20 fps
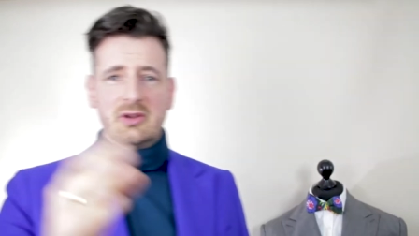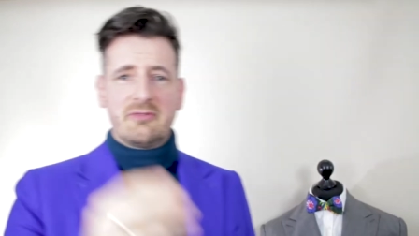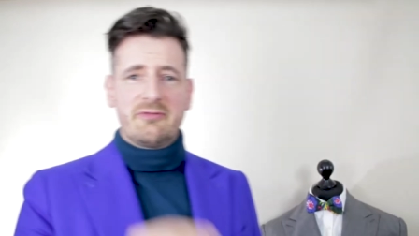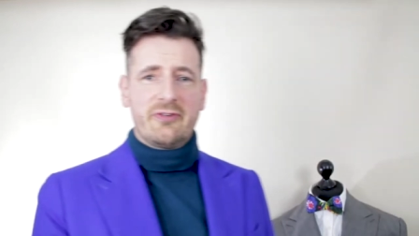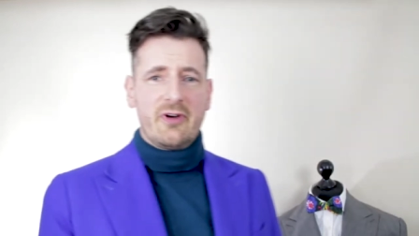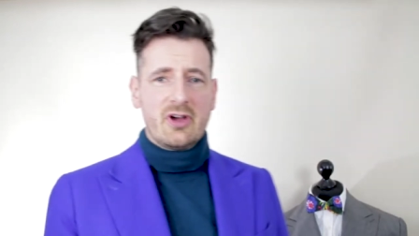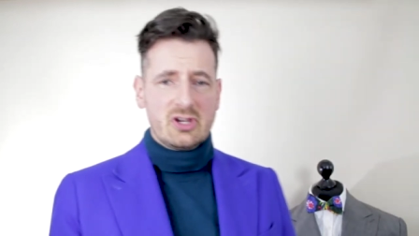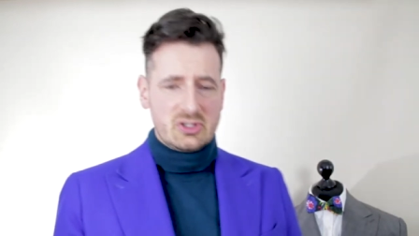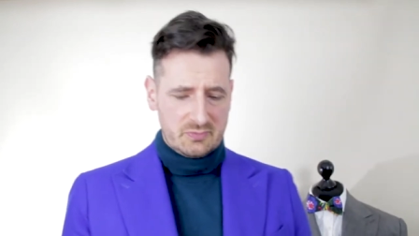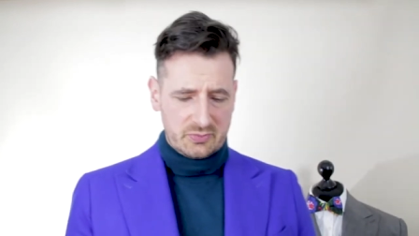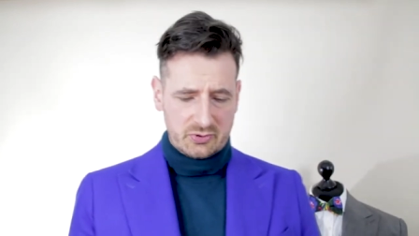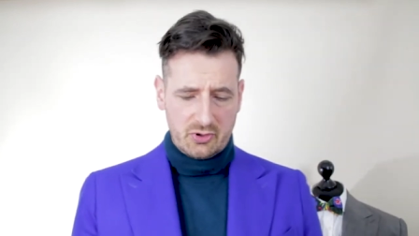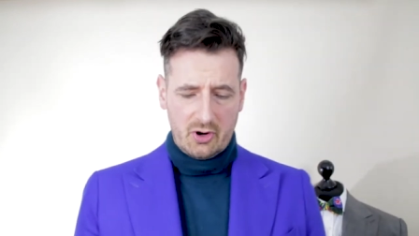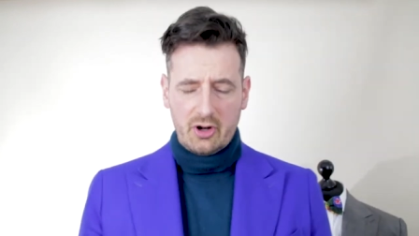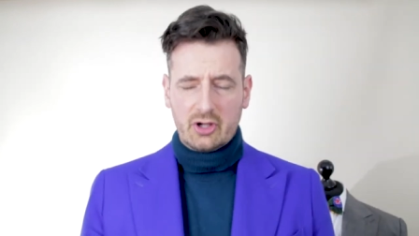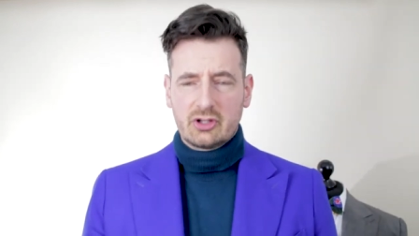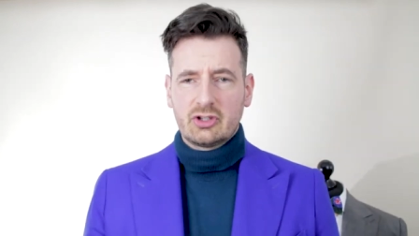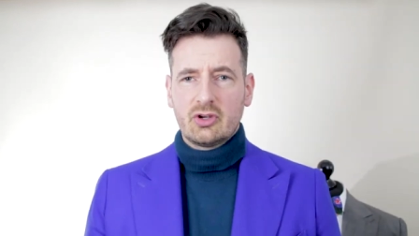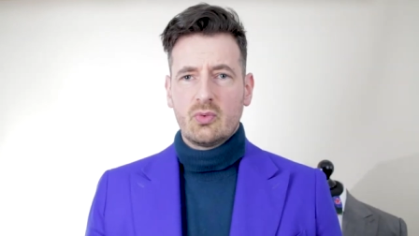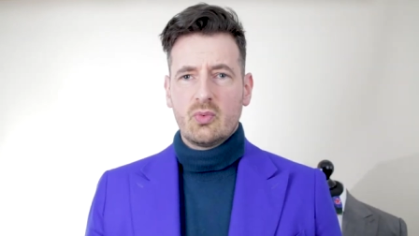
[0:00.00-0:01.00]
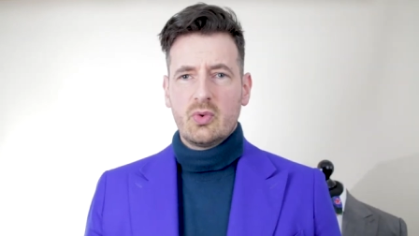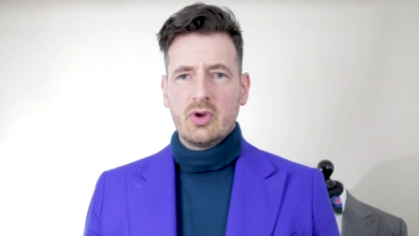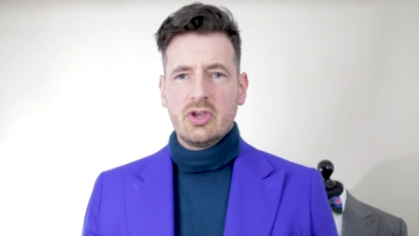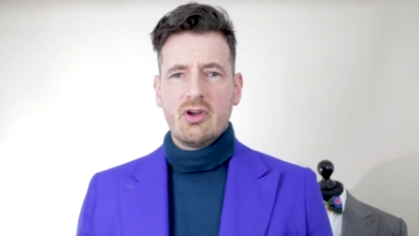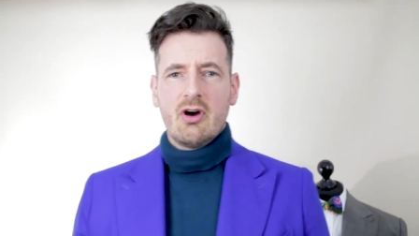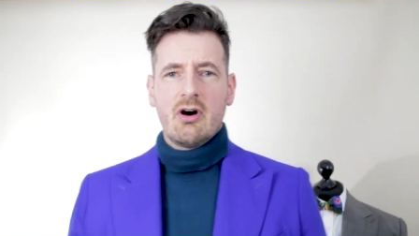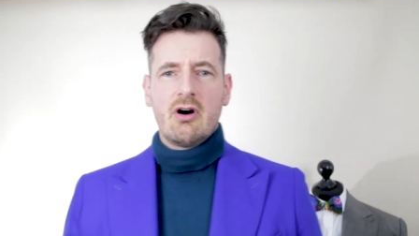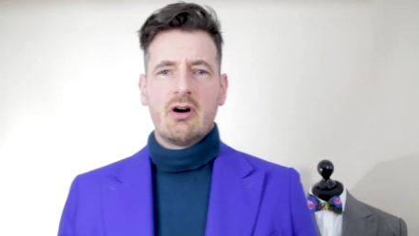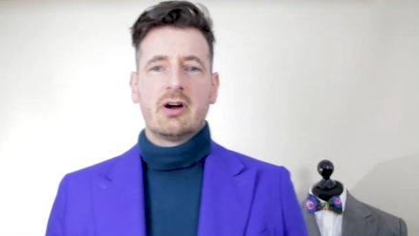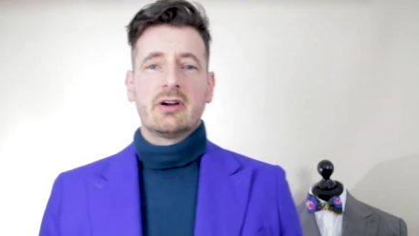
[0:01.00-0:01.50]
the first product we
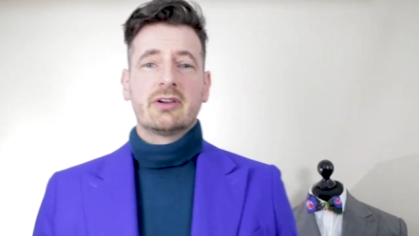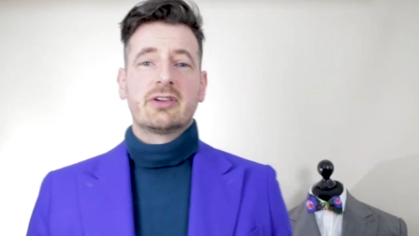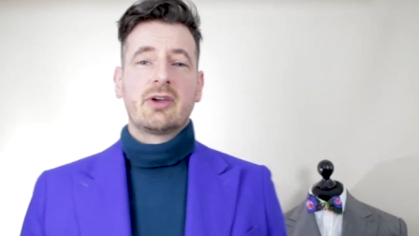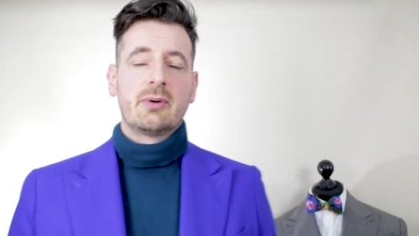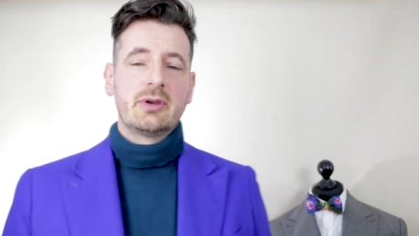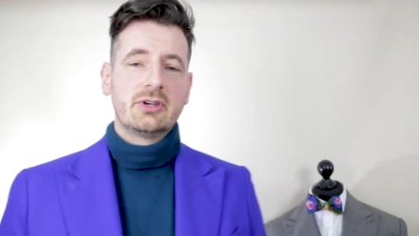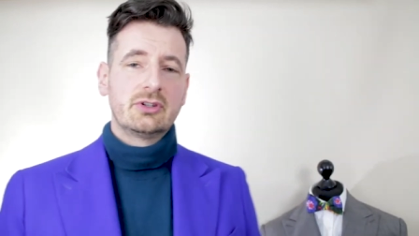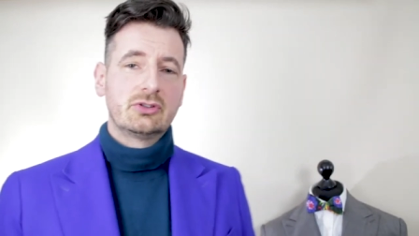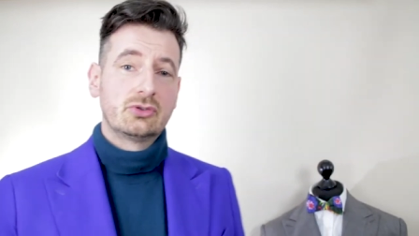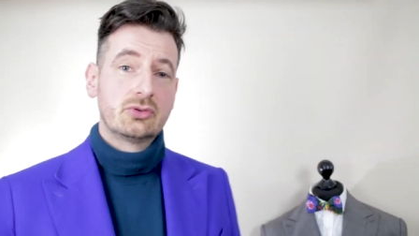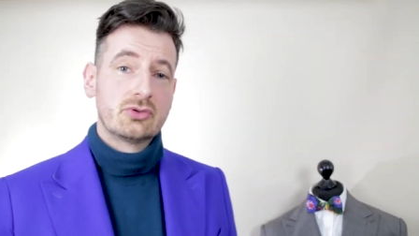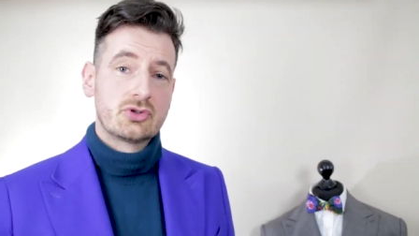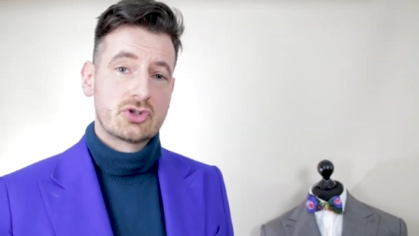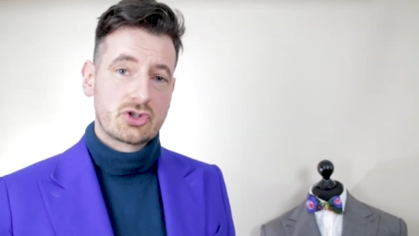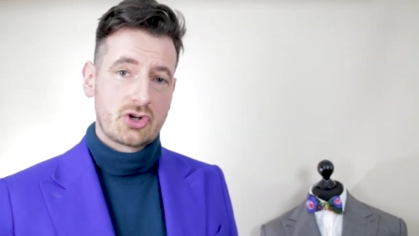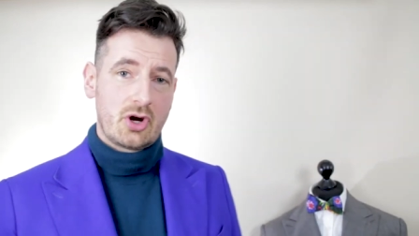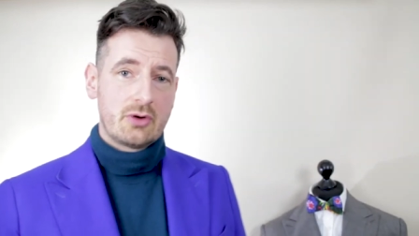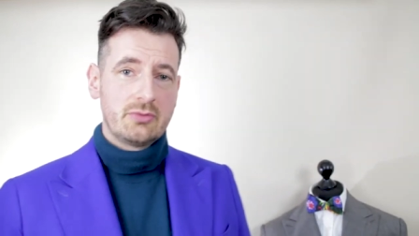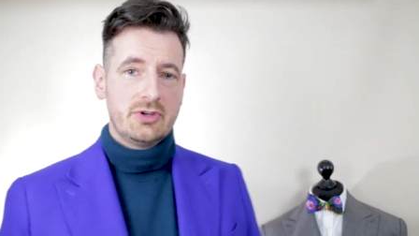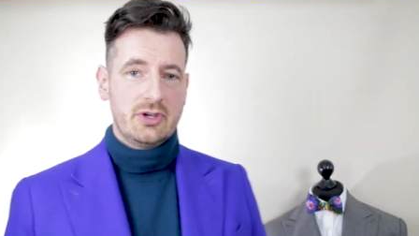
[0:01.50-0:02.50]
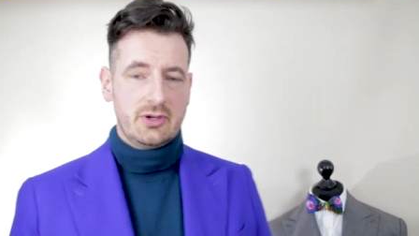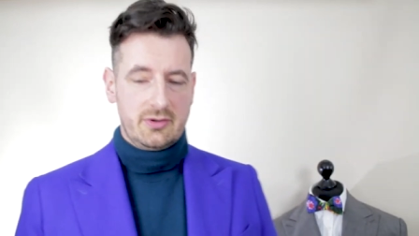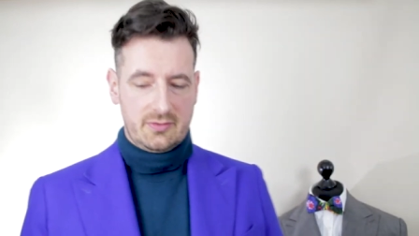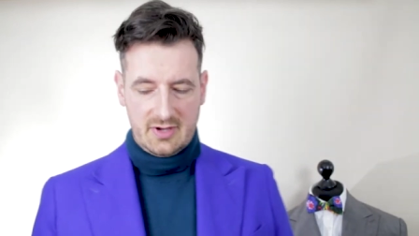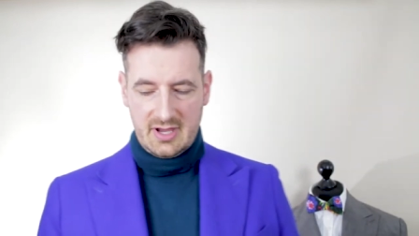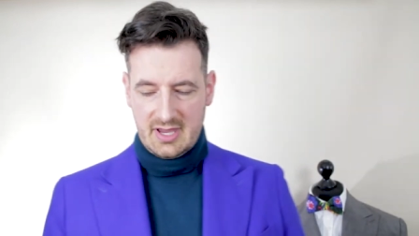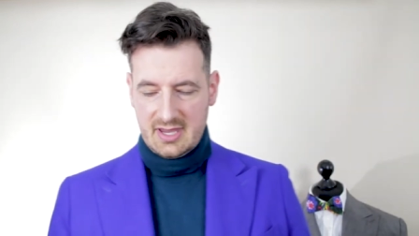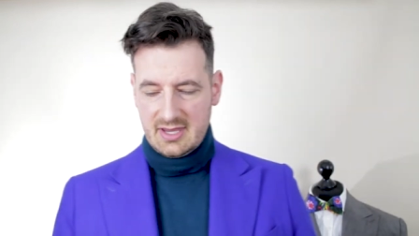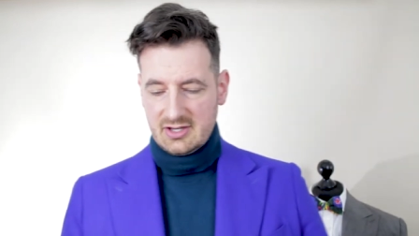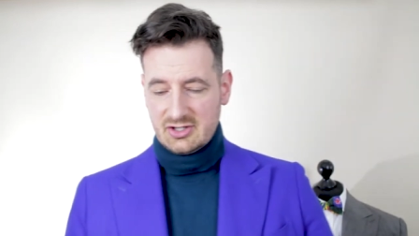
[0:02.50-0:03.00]
are going to show you
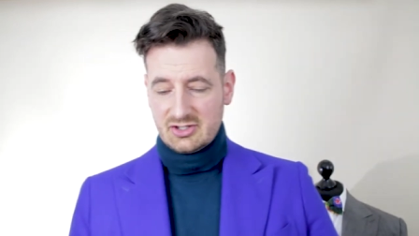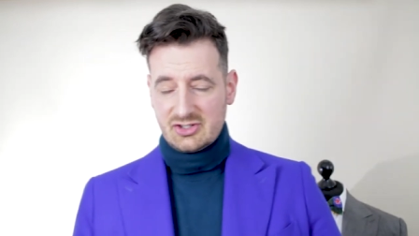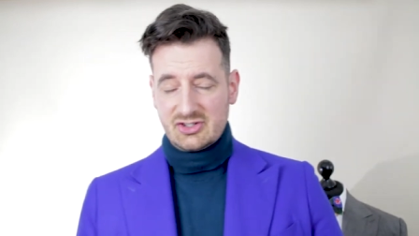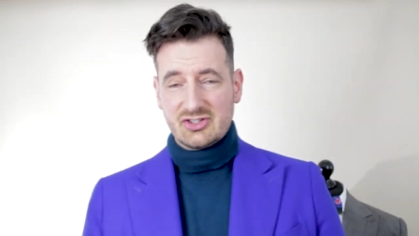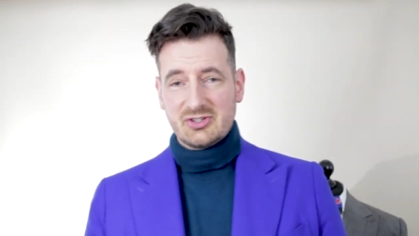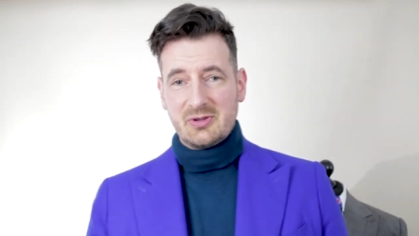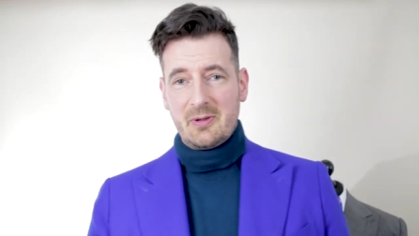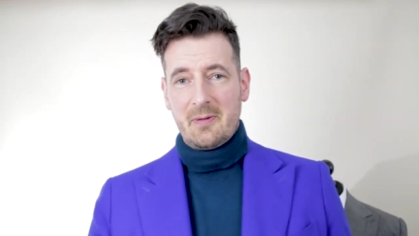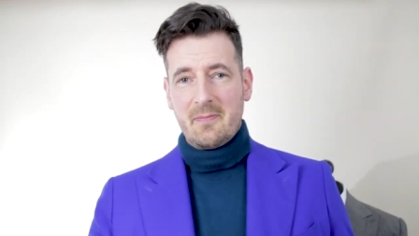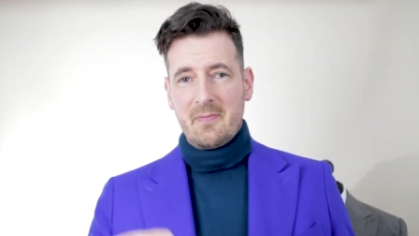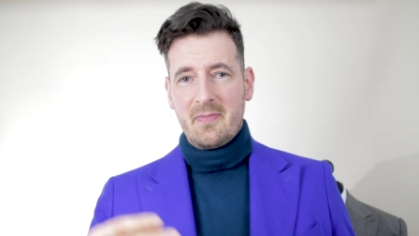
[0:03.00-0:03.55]
is